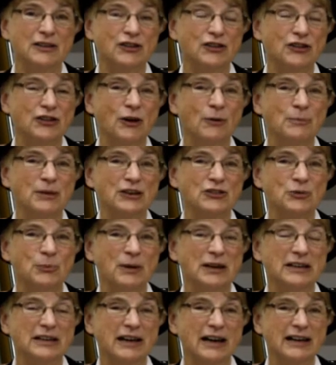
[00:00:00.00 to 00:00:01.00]
So much
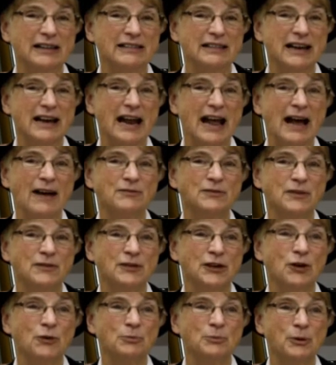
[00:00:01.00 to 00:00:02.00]
money, I sent half of
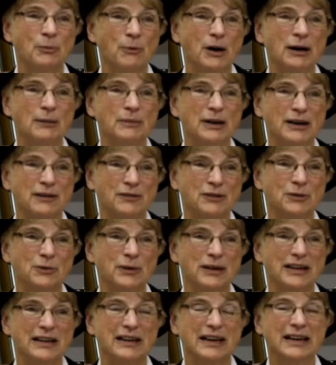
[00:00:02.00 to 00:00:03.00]
it home to Mama every
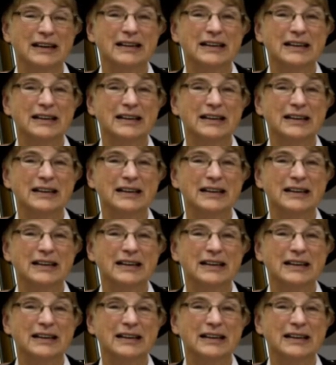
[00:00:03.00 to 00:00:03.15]
week.